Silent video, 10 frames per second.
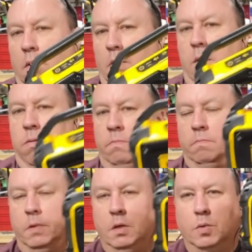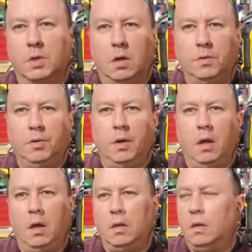it was 100
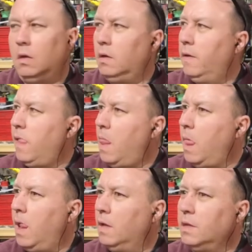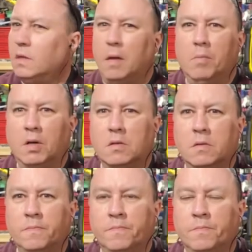and... I think 10 bucks.
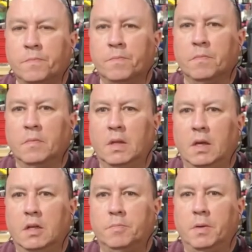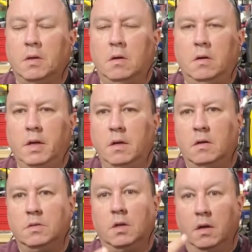Yeah, I spent
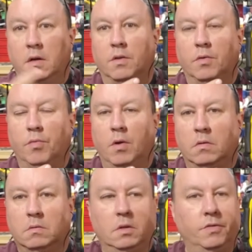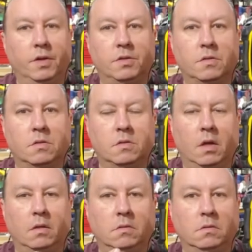$110 on another device
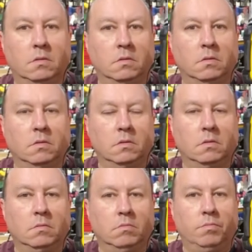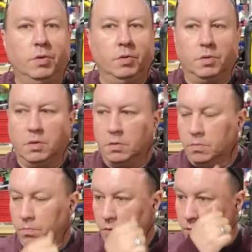that produces
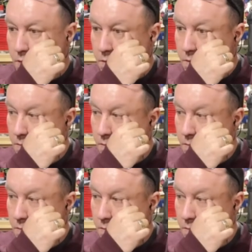music.